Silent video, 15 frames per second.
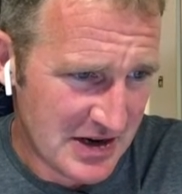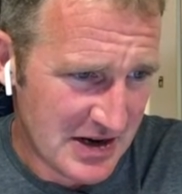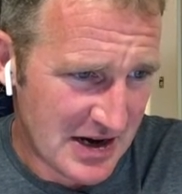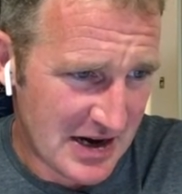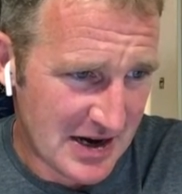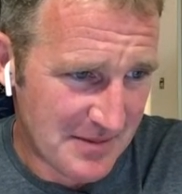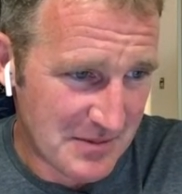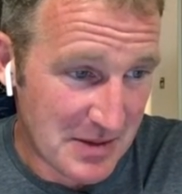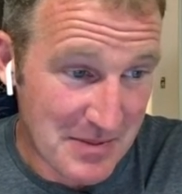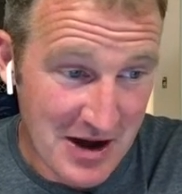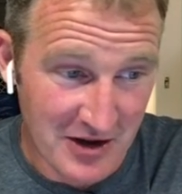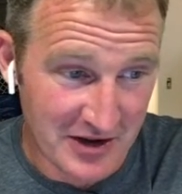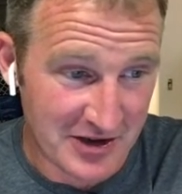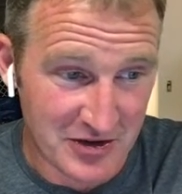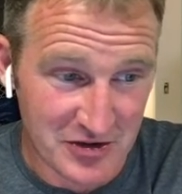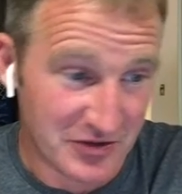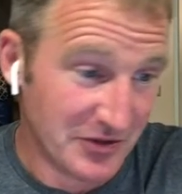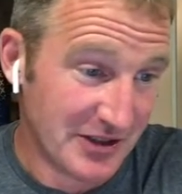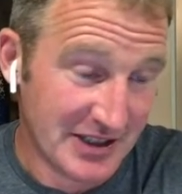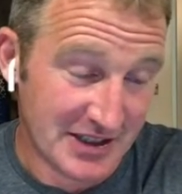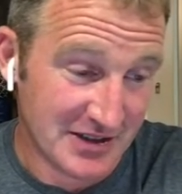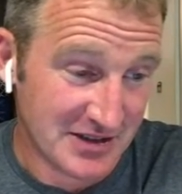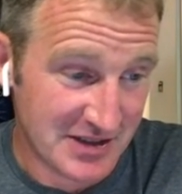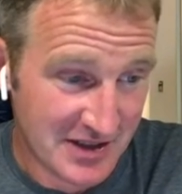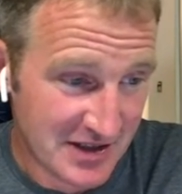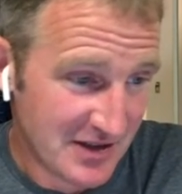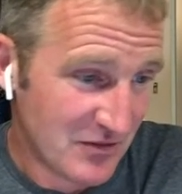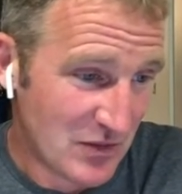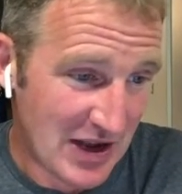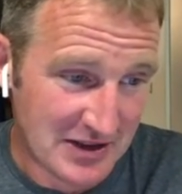Um, American Olean's,
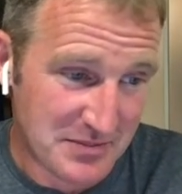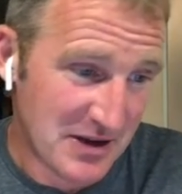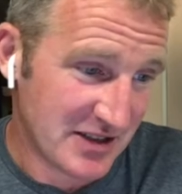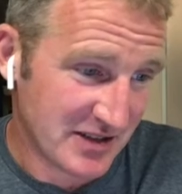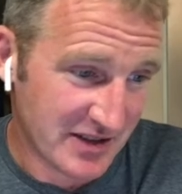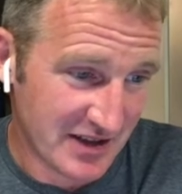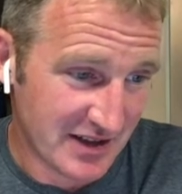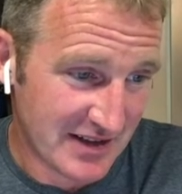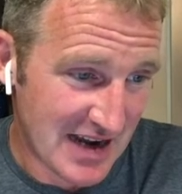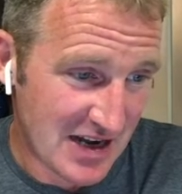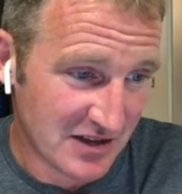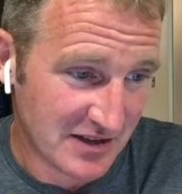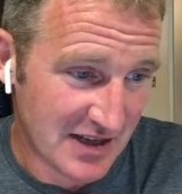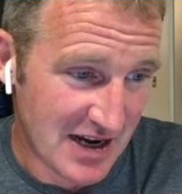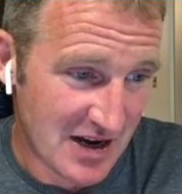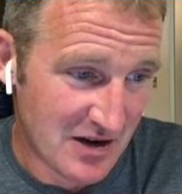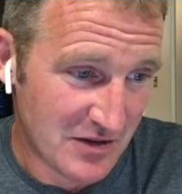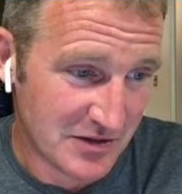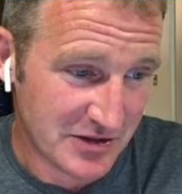that's basically a Daltile.